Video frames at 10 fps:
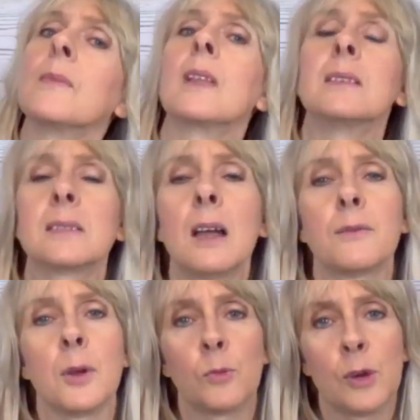
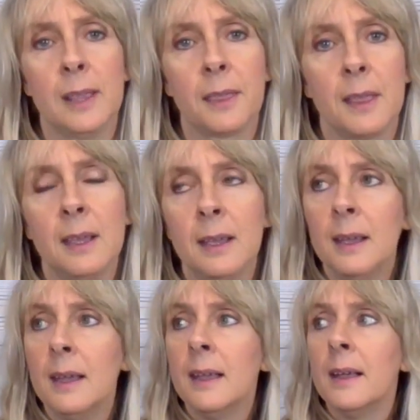styrofoam wreath.
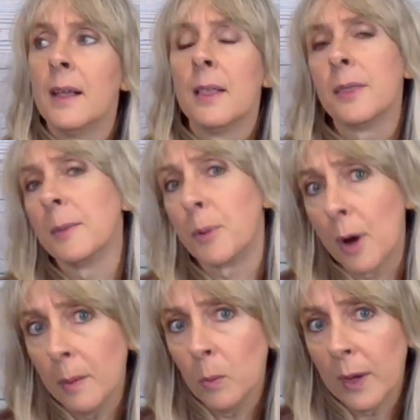The
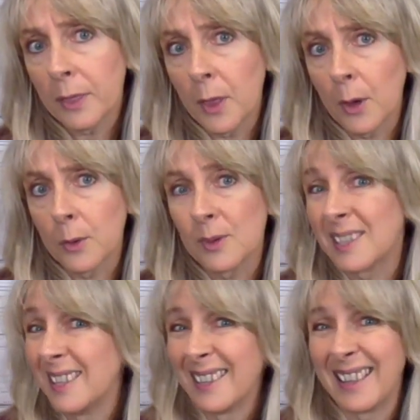problem with
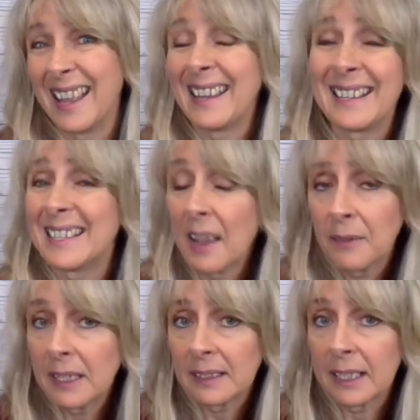those, they
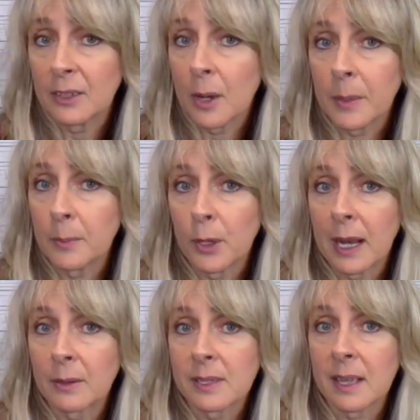definitely cannot be put
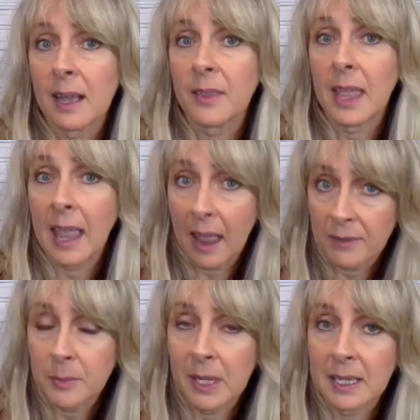outside. They
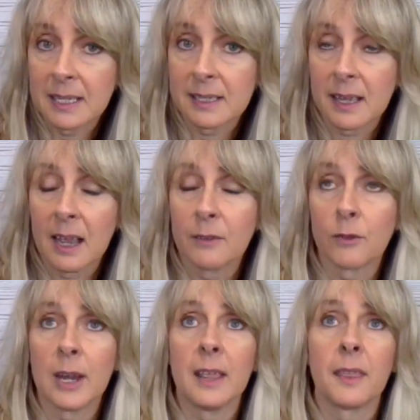have to be an inside
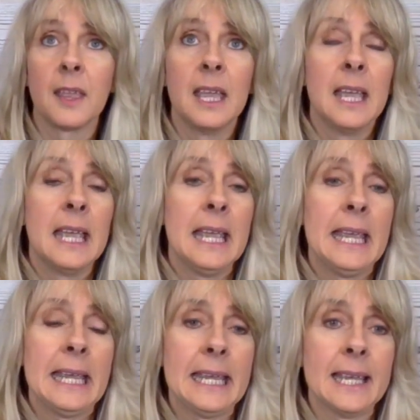wreath.
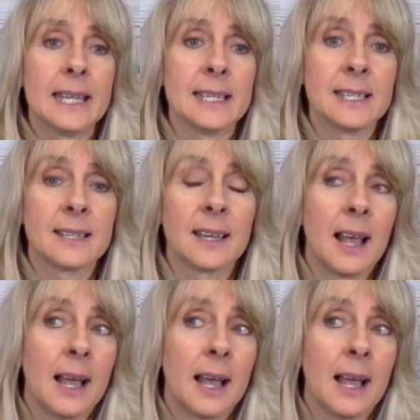And